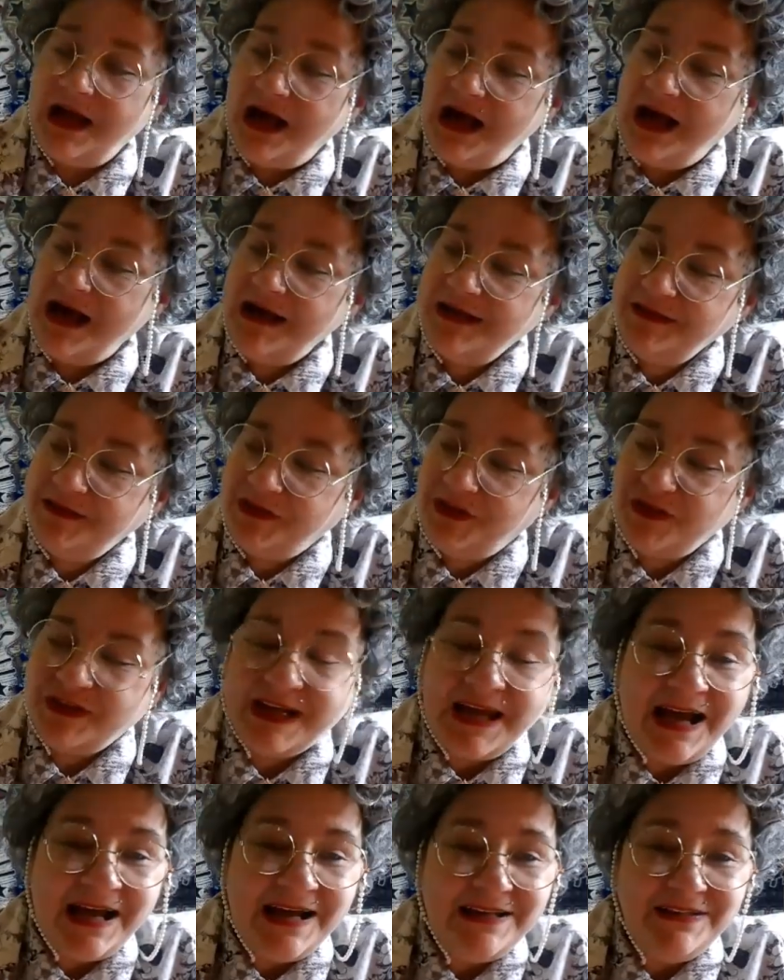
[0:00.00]
And their
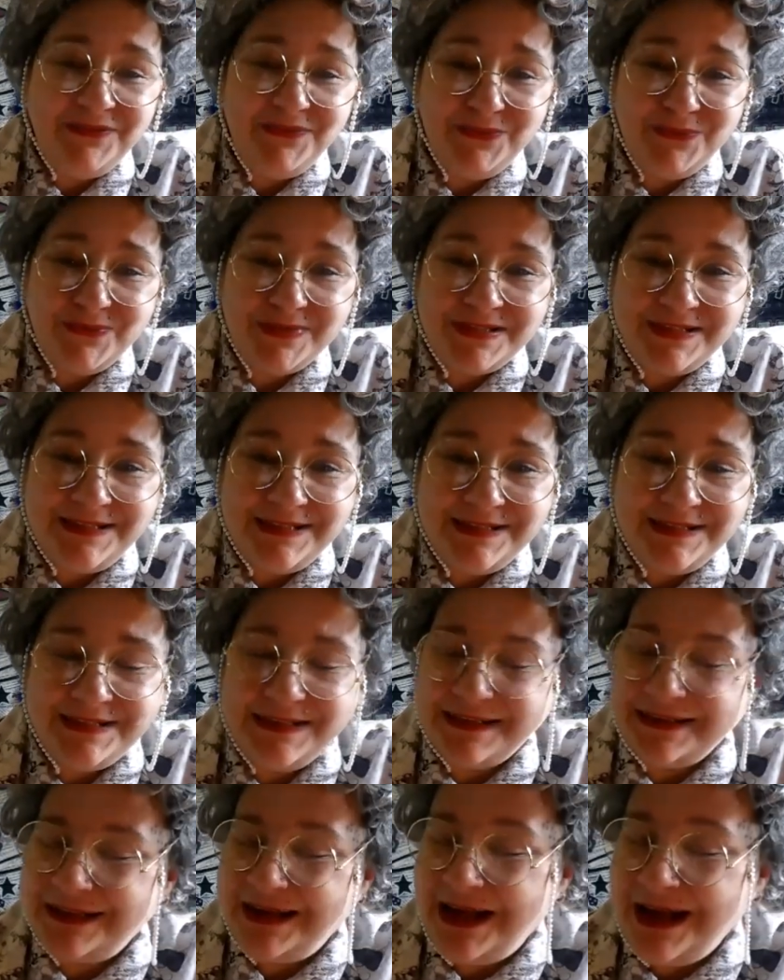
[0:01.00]
candles, dear,
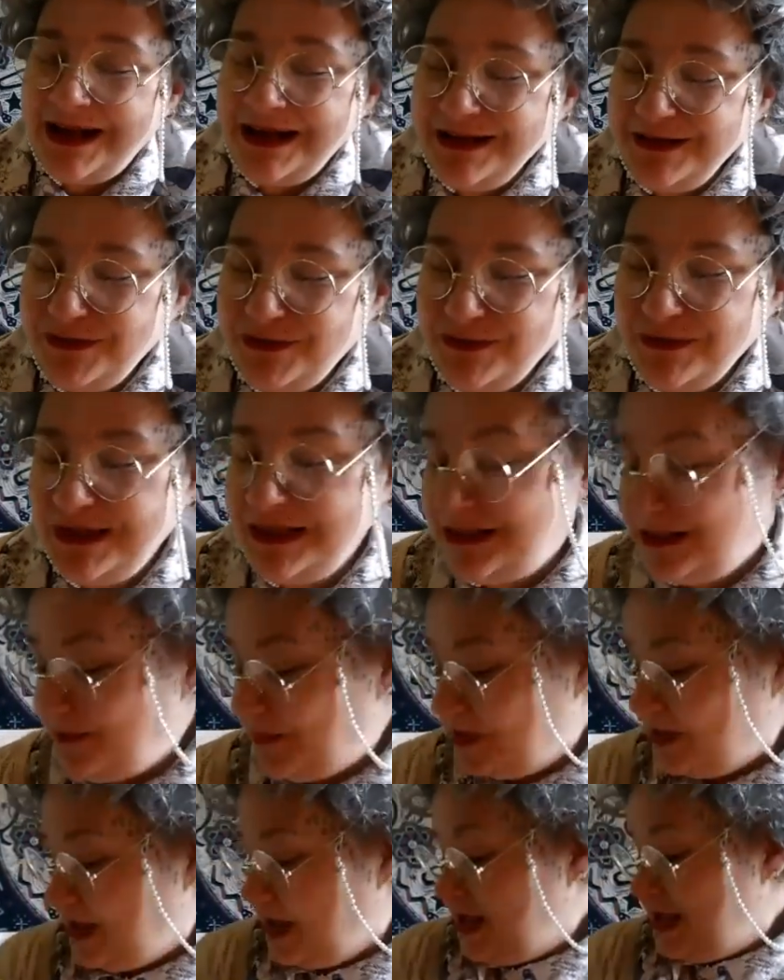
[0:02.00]
their candle
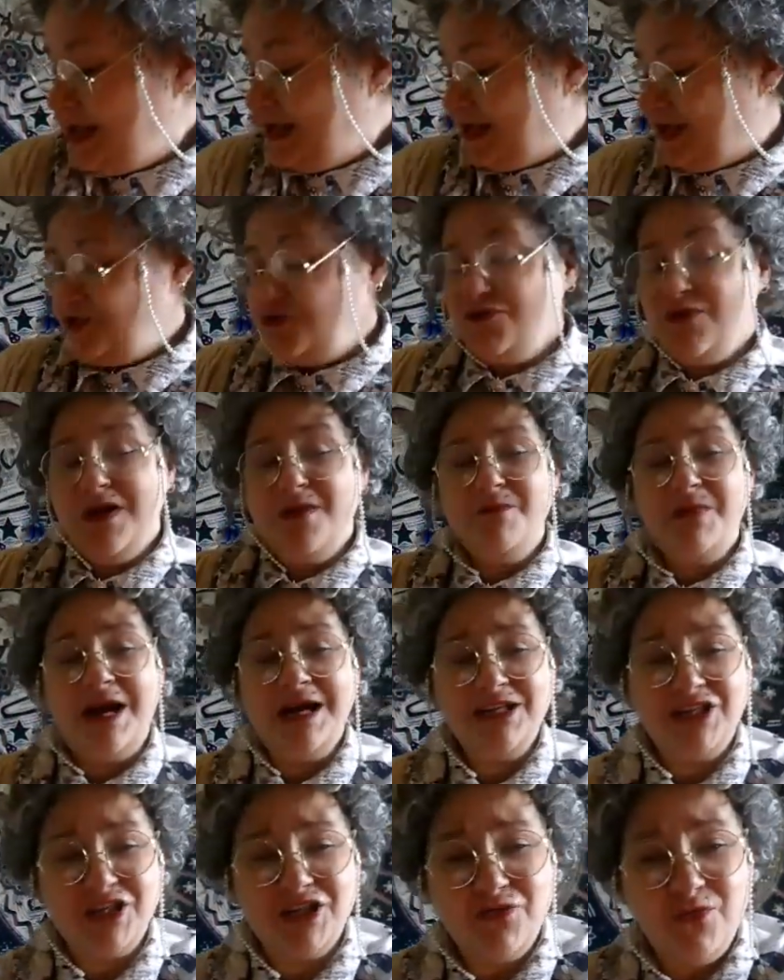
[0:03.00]
ladybird. Can you
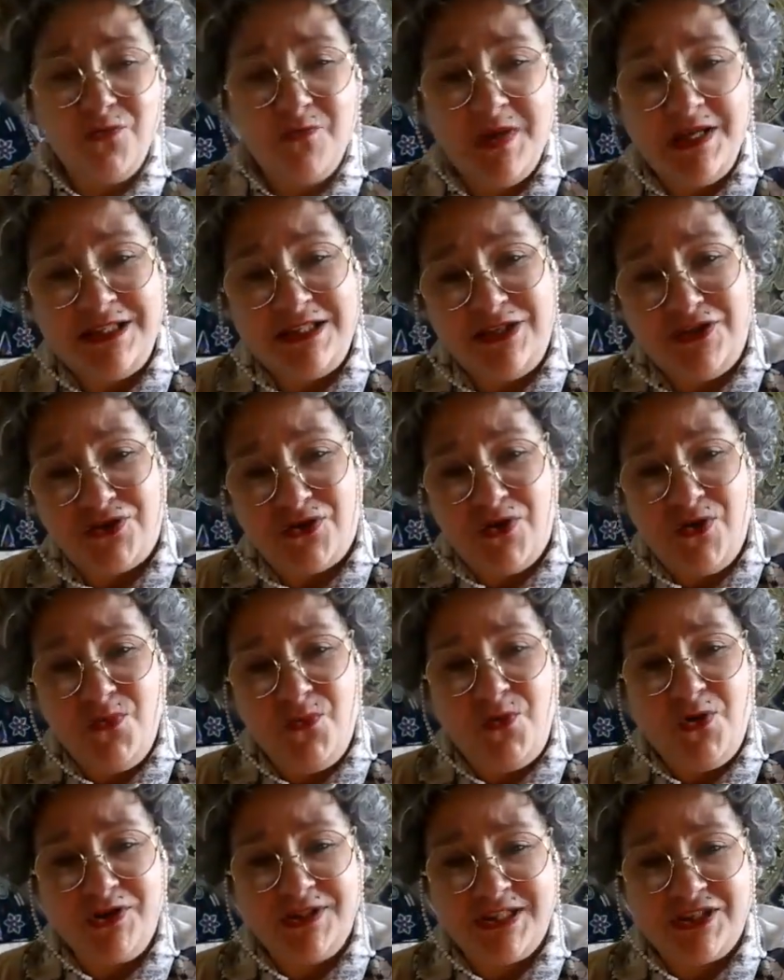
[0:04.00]
imagine, oh, Mrs
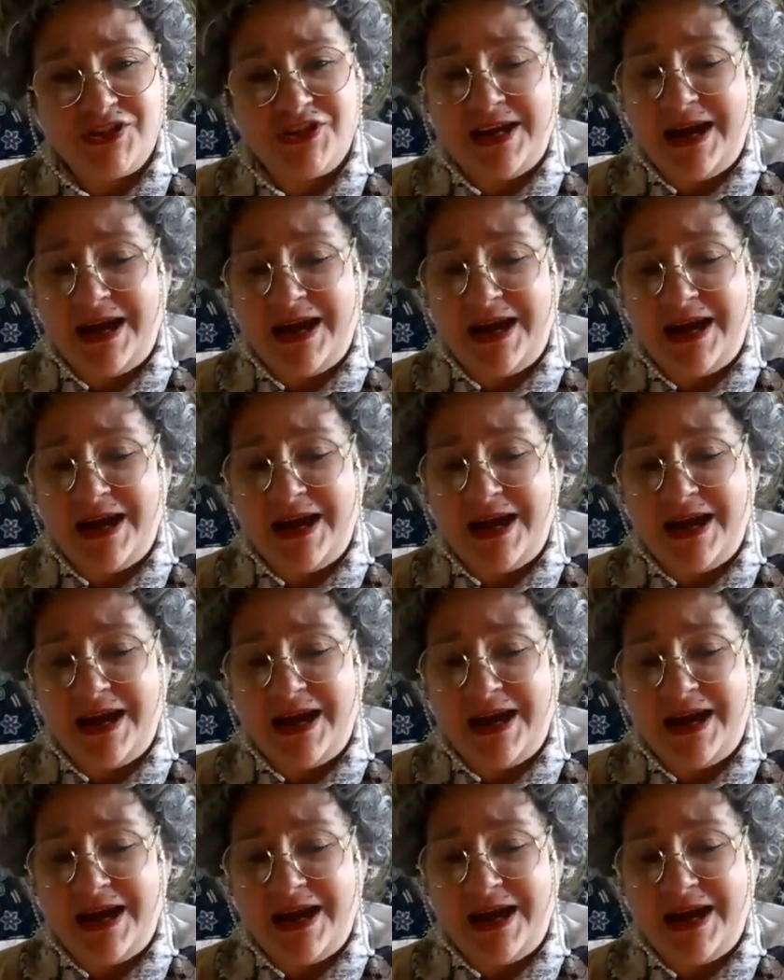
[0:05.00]
Doubtwater's